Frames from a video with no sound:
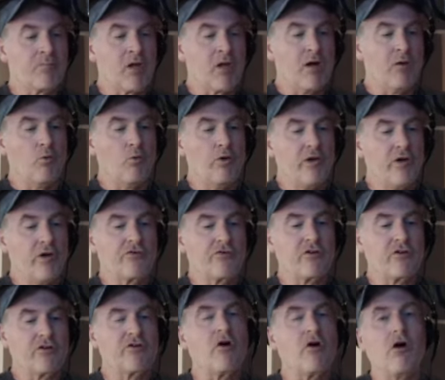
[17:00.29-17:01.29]
We used to
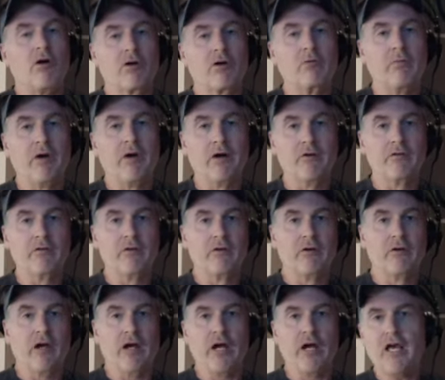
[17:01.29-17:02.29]
talk about,
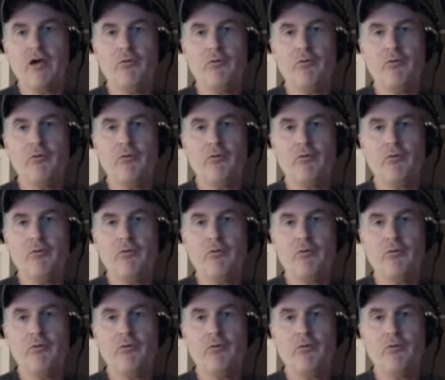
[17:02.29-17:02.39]
hey,